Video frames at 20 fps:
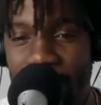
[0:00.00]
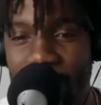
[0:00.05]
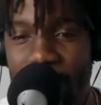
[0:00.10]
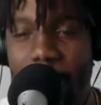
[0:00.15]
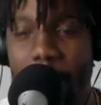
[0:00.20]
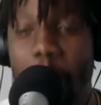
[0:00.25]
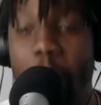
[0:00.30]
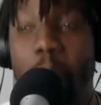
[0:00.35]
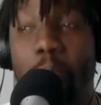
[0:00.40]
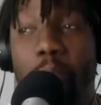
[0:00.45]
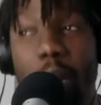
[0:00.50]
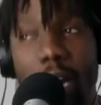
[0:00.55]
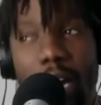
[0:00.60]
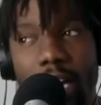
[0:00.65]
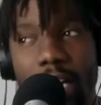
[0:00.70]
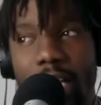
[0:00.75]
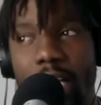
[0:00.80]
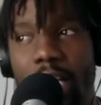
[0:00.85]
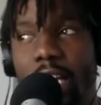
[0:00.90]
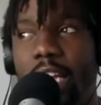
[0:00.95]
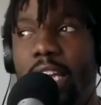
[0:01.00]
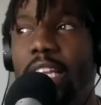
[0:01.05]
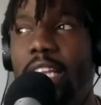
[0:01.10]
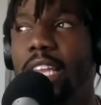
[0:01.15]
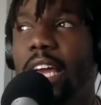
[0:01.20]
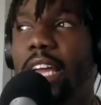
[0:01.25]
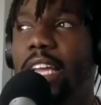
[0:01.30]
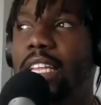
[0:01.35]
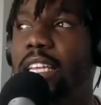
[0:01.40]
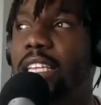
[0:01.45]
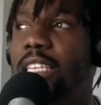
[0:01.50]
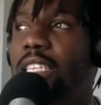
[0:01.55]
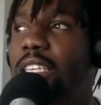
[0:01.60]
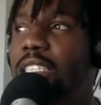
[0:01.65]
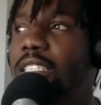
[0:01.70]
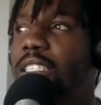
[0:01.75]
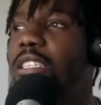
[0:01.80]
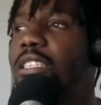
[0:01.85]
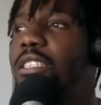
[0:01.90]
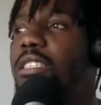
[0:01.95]
Mm-hmm. But it like it does
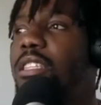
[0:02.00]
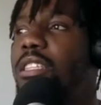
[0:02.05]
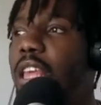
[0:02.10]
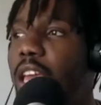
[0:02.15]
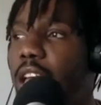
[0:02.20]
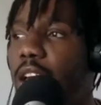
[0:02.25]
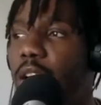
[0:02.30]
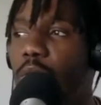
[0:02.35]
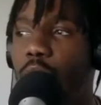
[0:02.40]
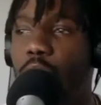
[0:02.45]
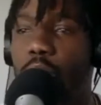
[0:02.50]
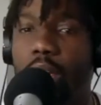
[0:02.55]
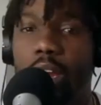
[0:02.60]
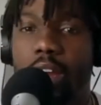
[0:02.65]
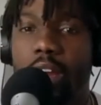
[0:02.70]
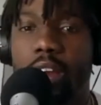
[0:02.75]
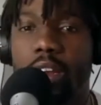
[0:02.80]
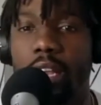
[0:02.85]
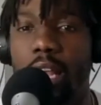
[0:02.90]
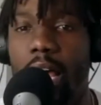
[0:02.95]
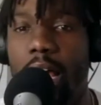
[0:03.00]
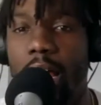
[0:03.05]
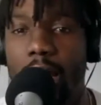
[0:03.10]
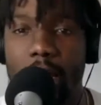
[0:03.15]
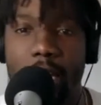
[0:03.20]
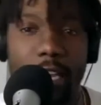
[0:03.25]
this thing where like